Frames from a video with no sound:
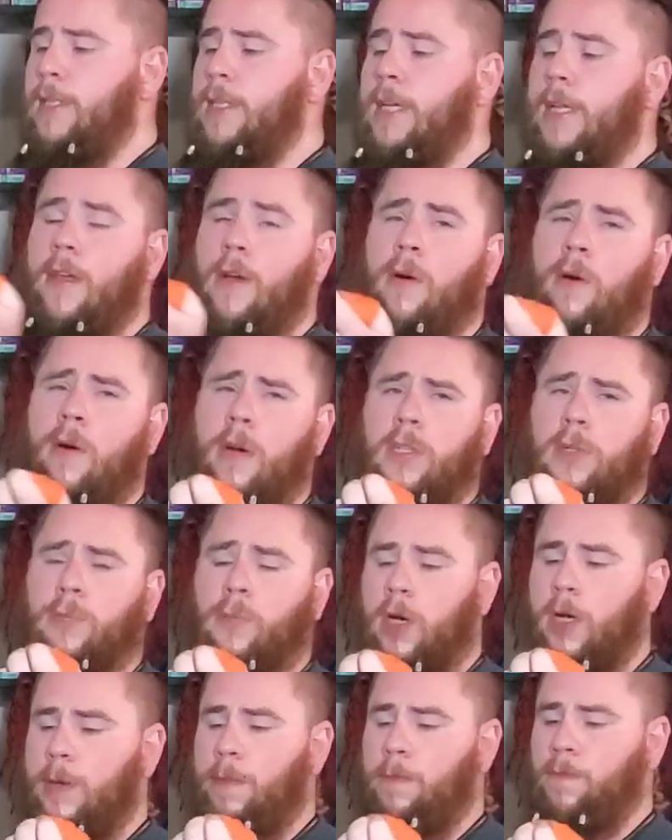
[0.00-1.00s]
to take the orange
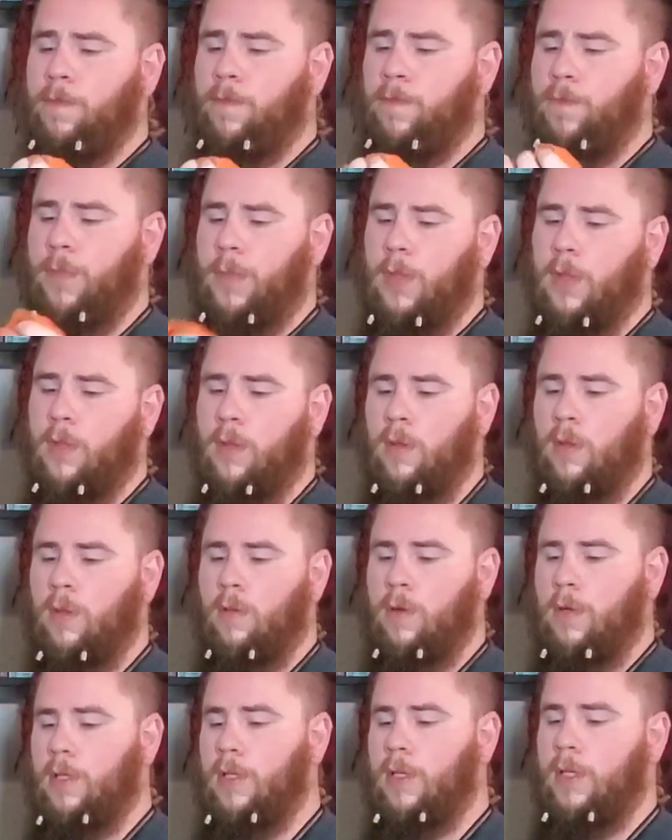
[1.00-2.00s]
one,
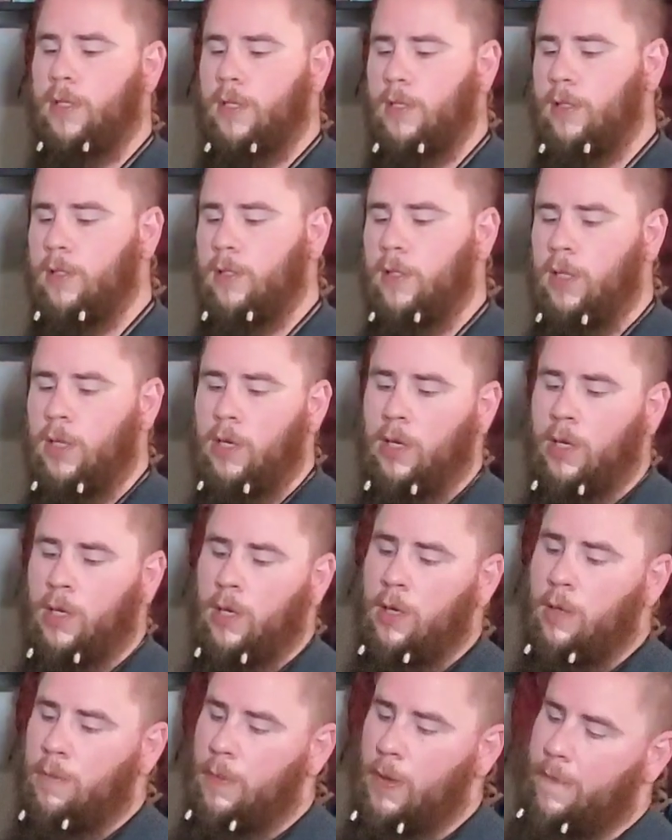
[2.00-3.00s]
which is
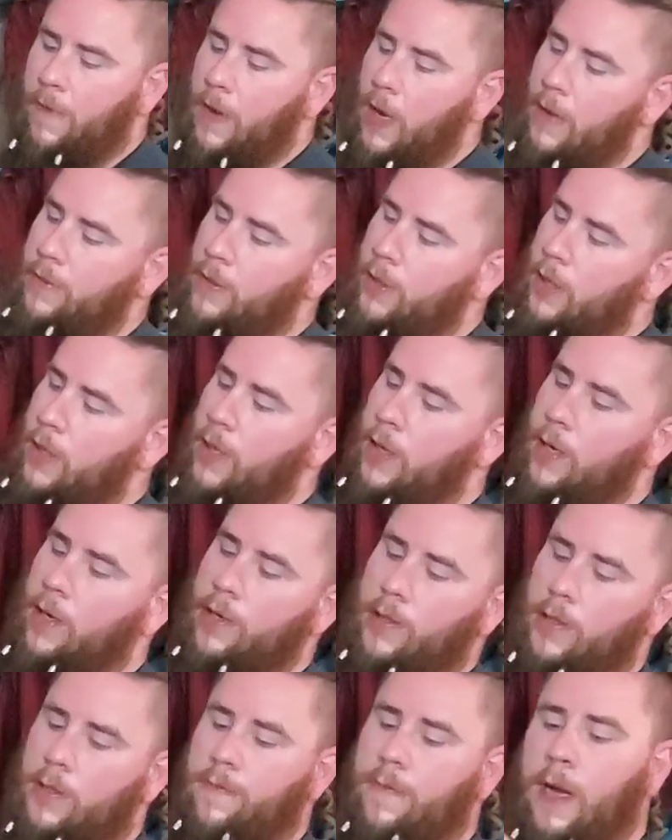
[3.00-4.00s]
my 5-star gear
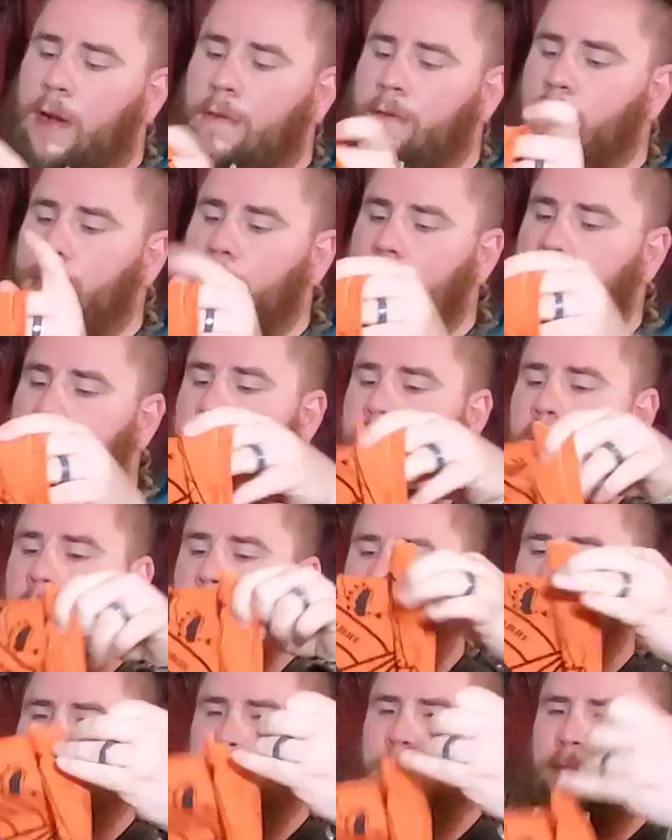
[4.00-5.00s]
survival bandana.